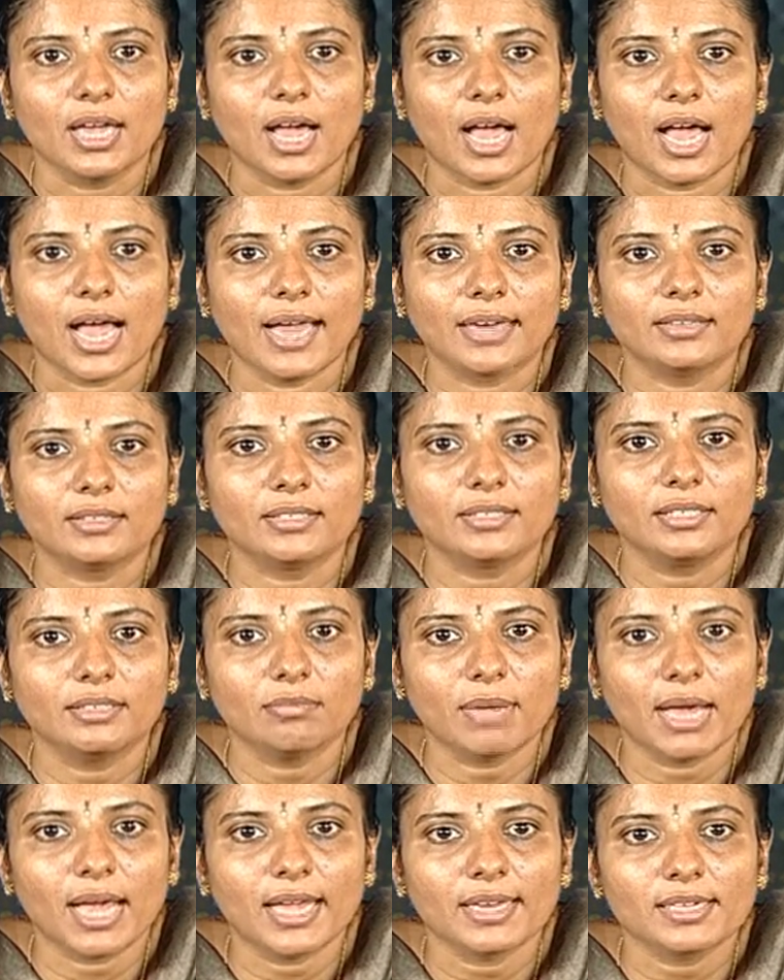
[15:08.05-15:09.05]
and the
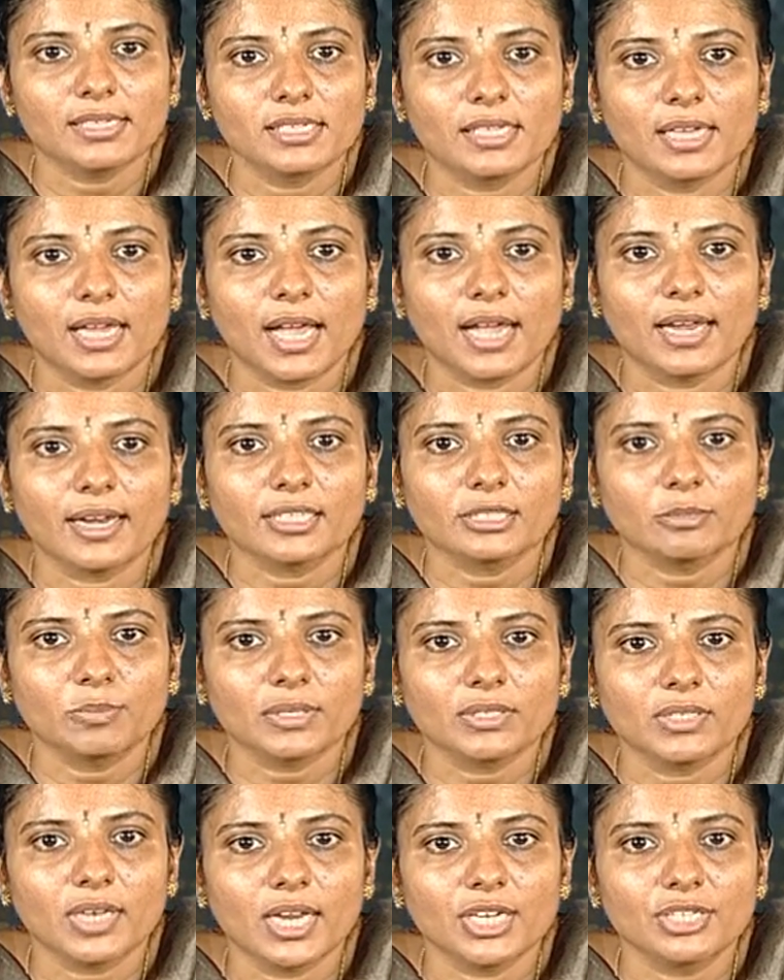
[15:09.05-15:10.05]
demands and
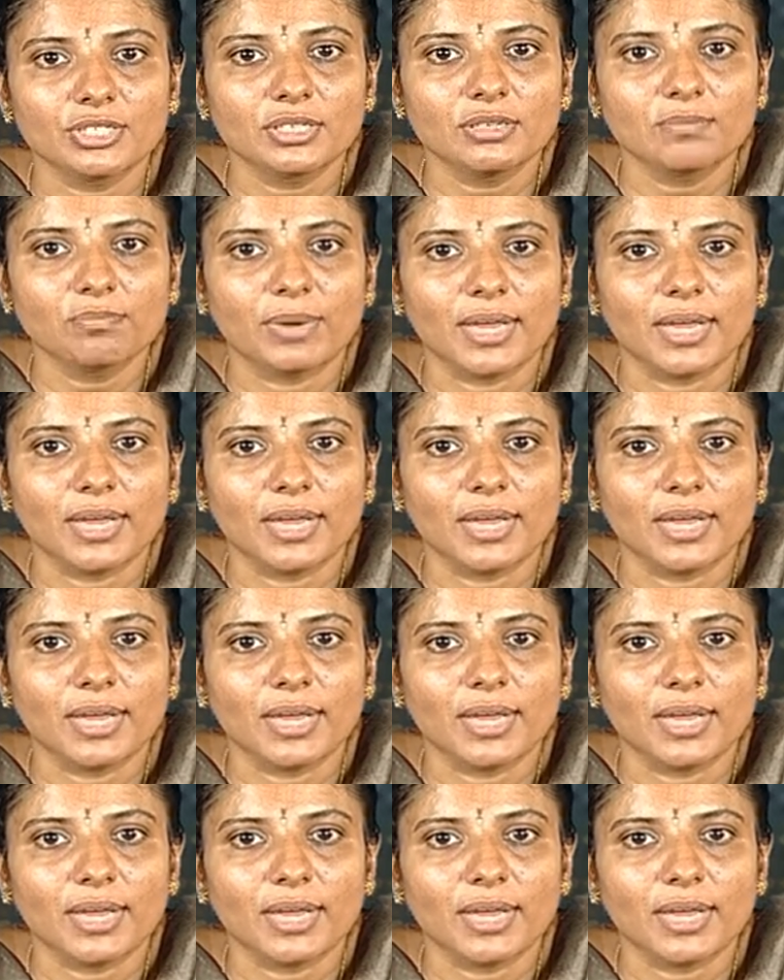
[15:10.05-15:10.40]
expectation